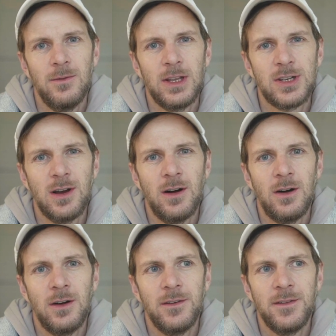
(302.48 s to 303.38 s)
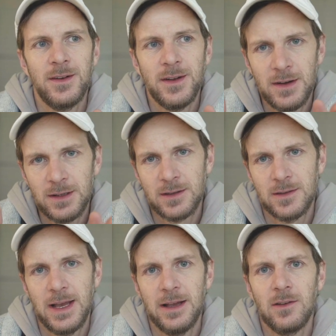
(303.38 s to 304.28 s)
which are not
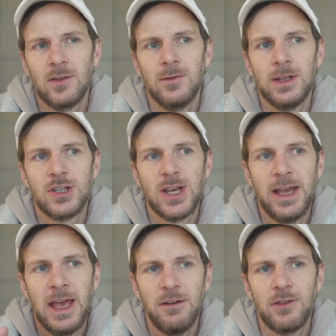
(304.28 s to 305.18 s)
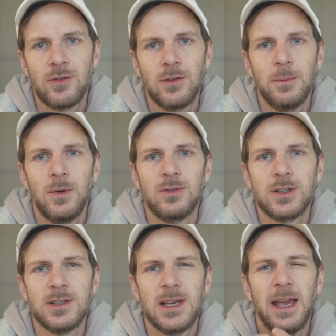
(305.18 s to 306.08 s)
nice, which I have strong
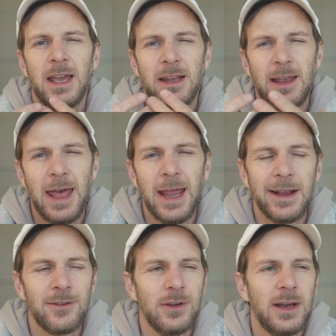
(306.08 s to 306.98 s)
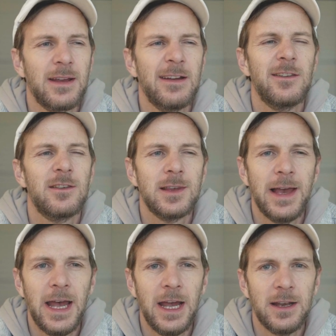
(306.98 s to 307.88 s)
emotions. I get angry, I get
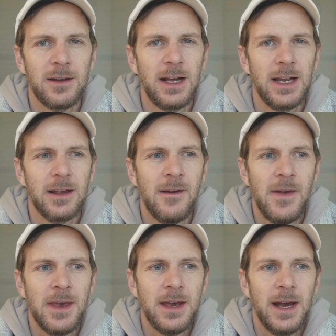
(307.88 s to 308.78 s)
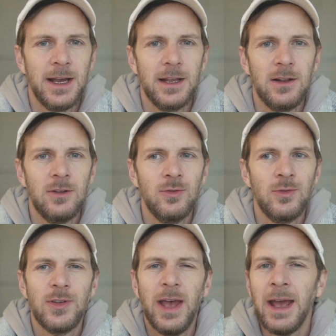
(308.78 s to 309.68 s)
sad, I
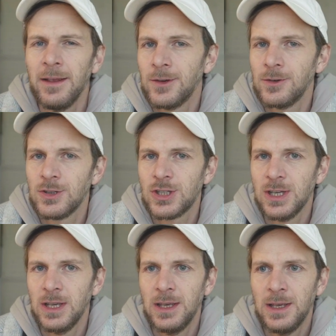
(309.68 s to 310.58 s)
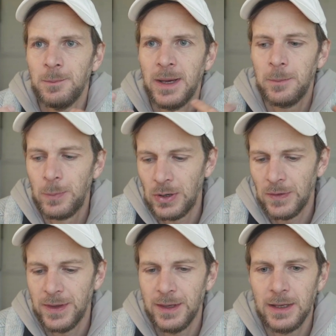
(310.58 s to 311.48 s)
lose energy, my
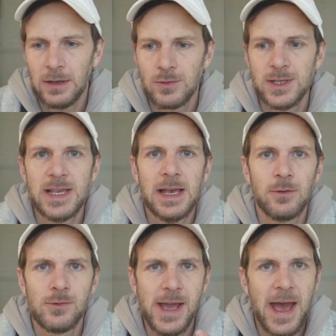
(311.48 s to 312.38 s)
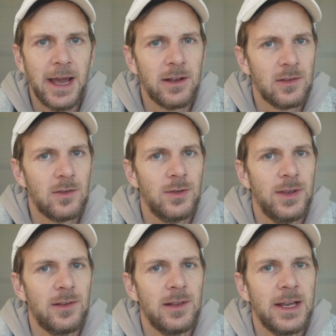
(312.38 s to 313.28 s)
body reacts to
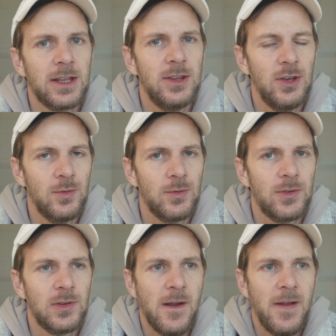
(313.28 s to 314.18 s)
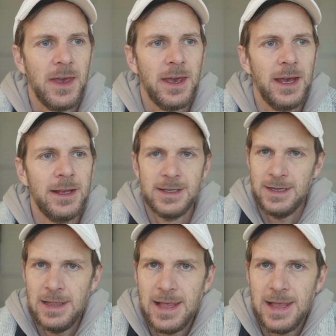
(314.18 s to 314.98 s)
this like news, and